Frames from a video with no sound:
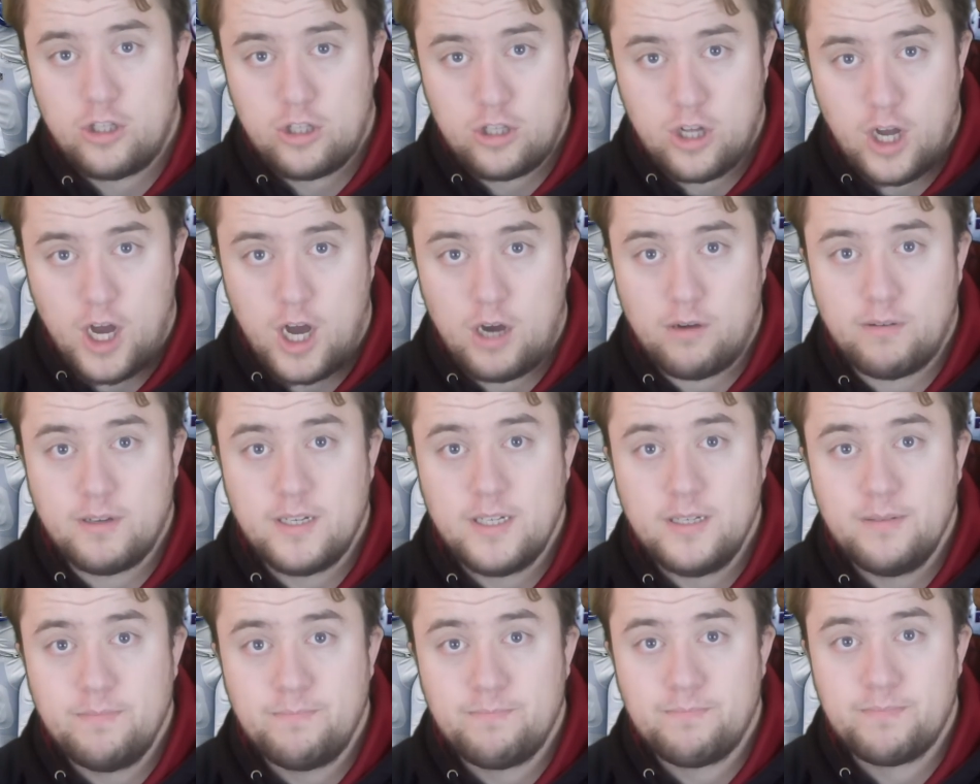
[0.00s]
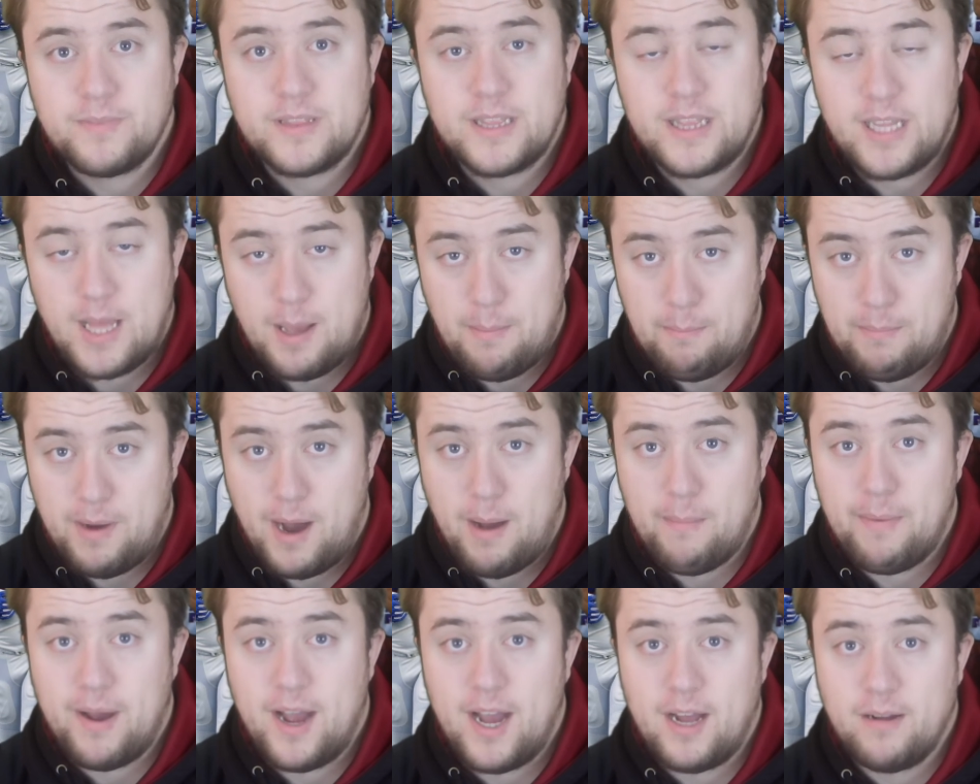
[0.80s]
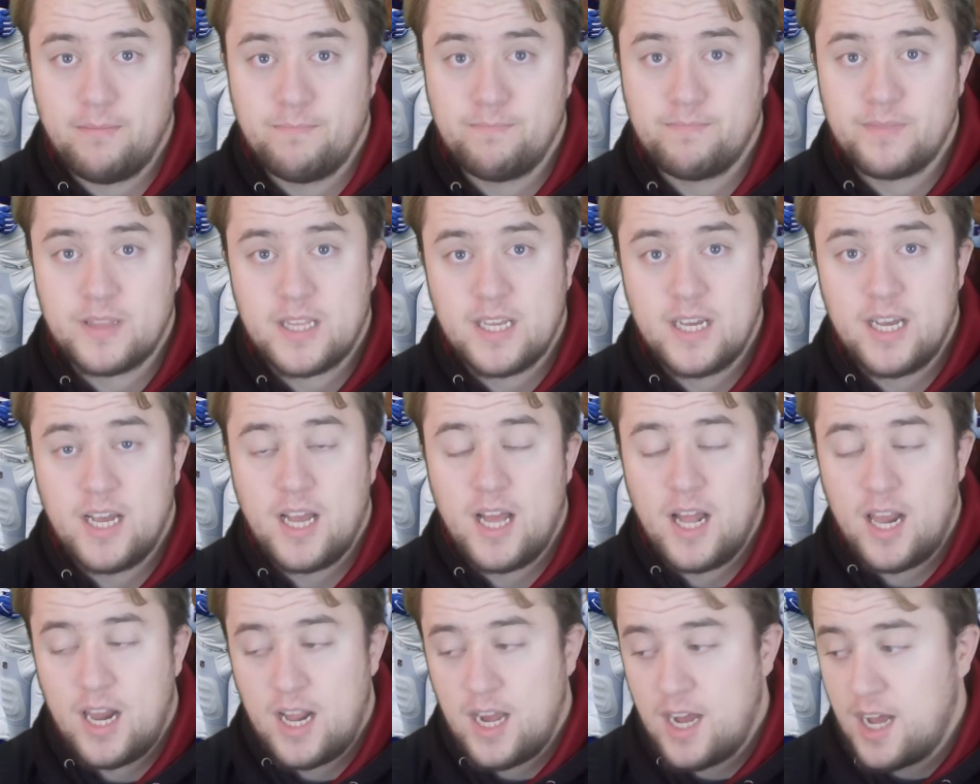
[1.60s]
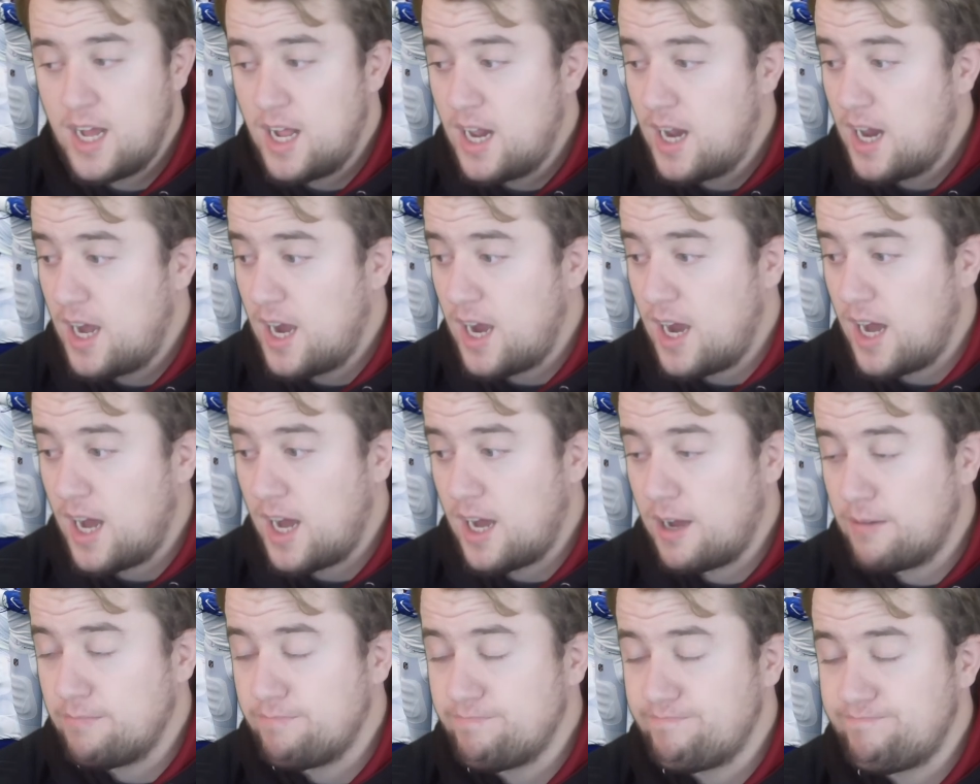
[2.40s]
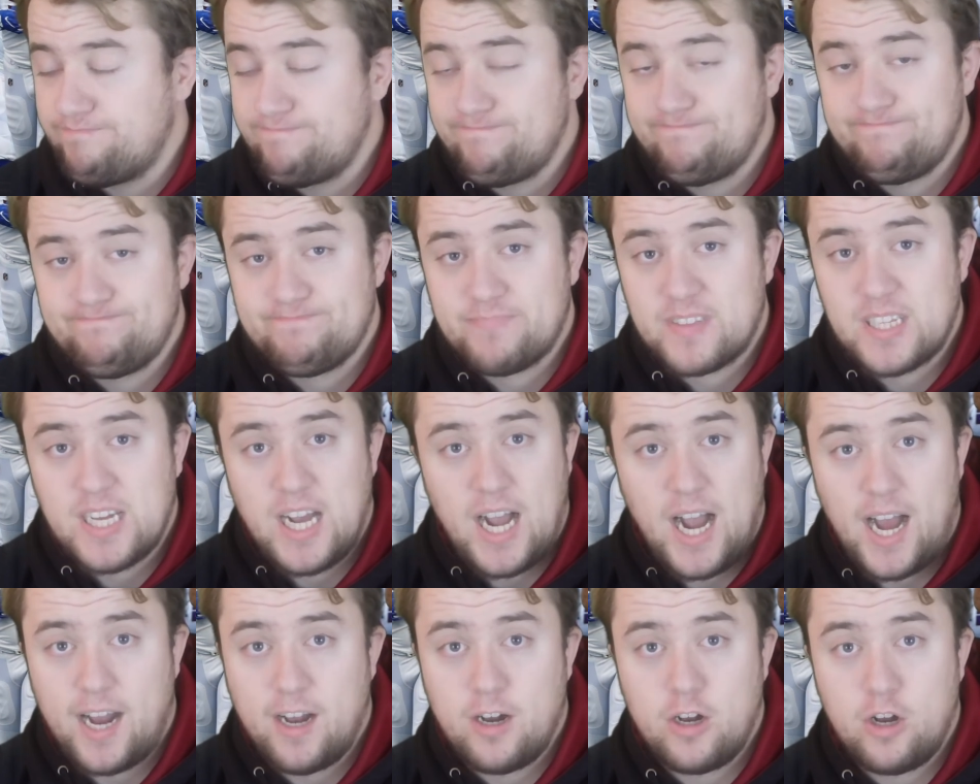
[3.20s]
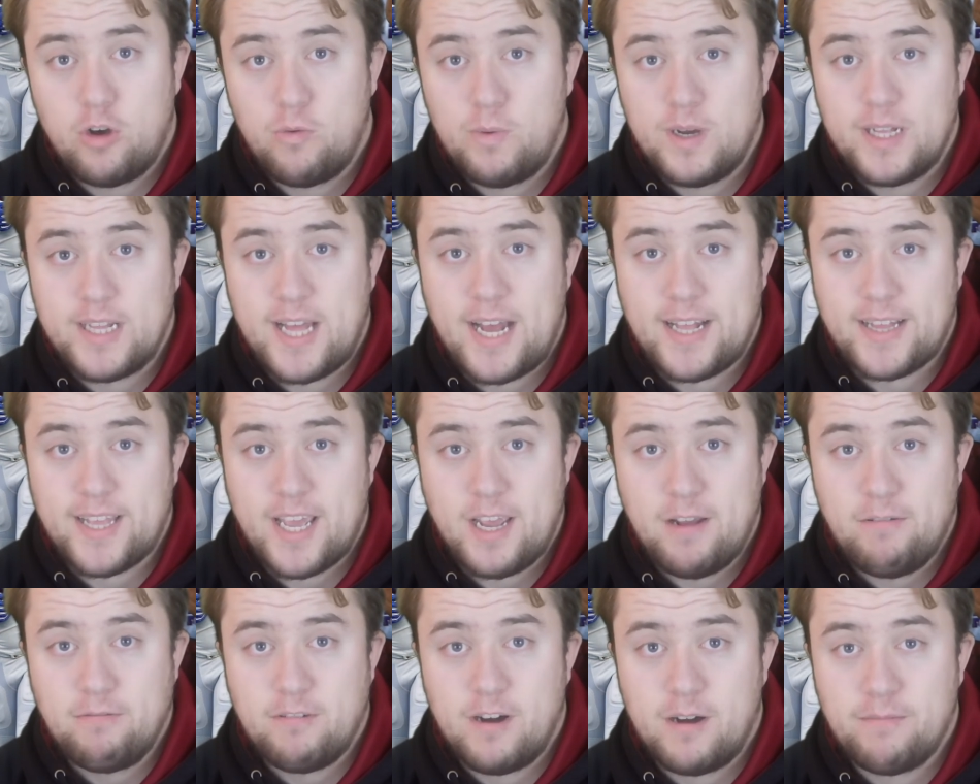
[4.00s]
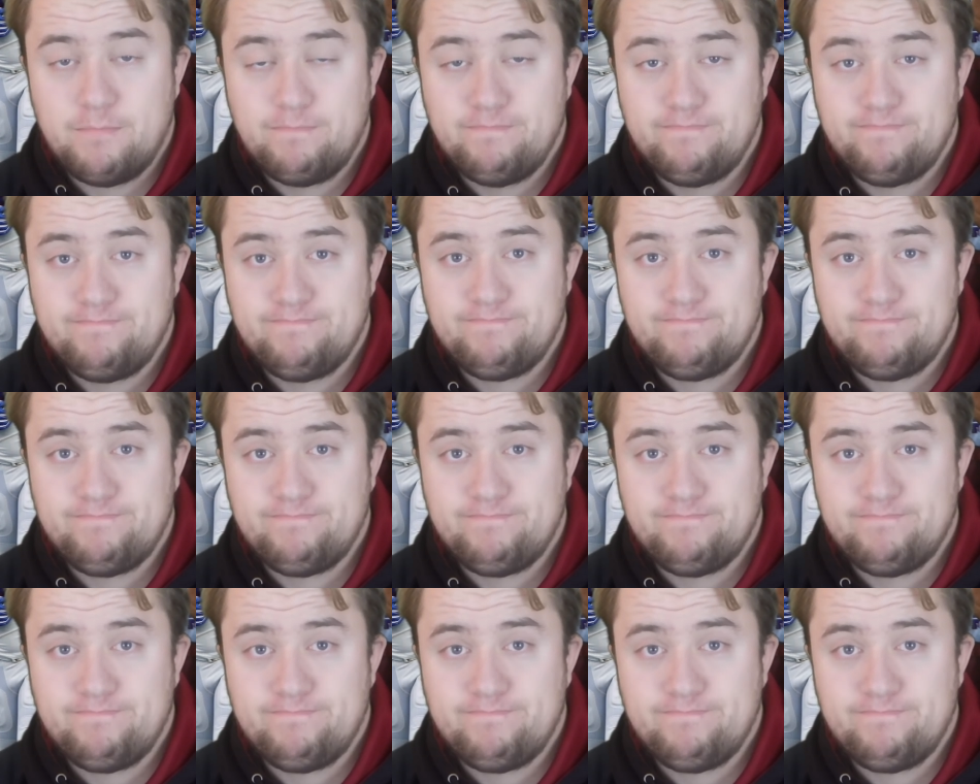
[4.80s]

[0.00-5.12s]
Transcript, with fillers: Sorry, that's my bad. Um, I don't know where that came from.